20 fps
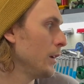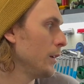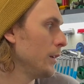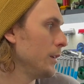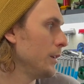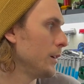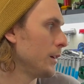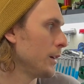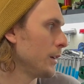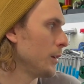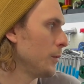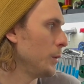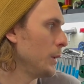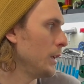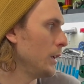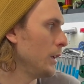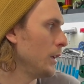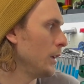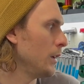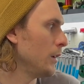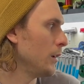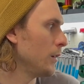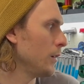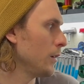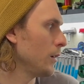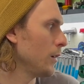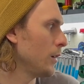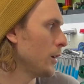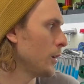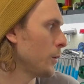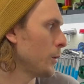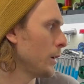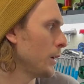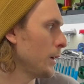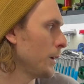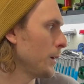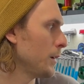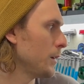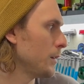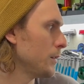You're going to be
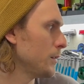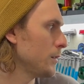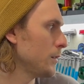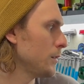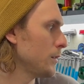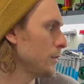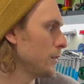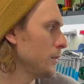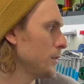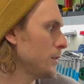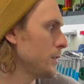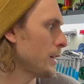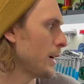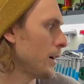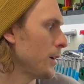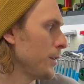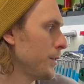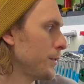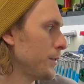going south